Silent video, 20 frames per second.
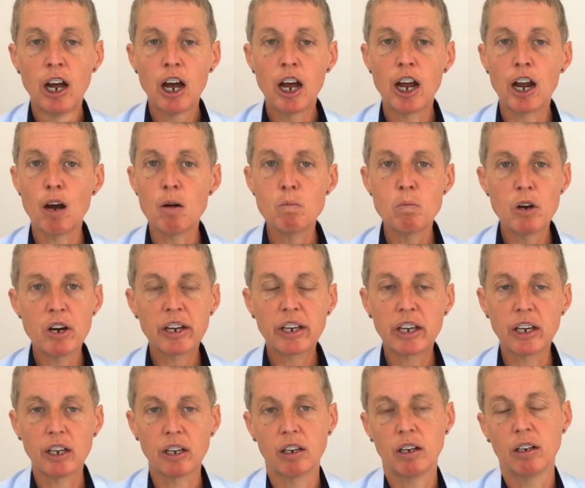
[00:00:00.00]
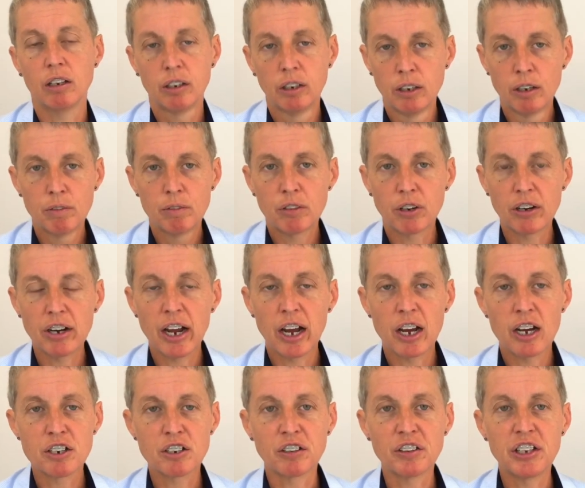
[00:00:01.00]
working very
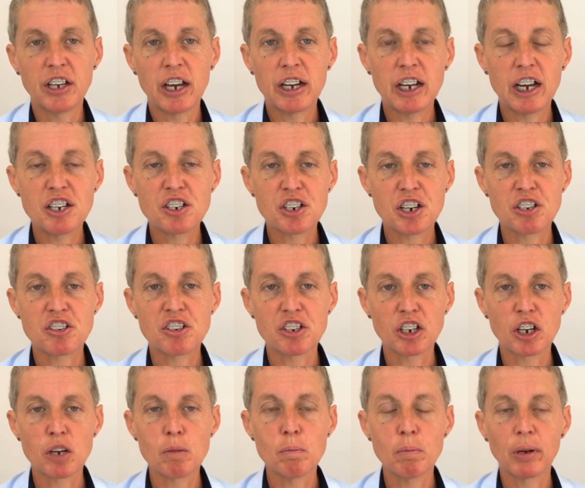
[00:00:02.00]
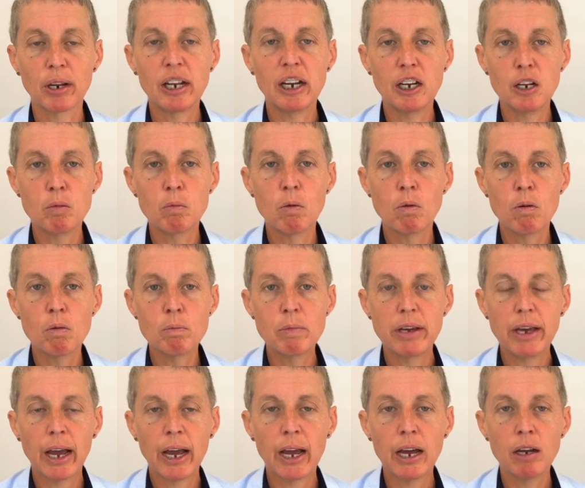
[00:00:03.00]
hard on the NHS had completely worn
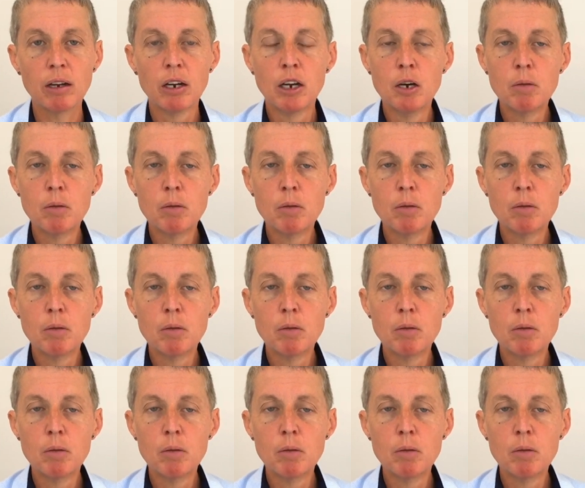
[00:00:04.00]
me out.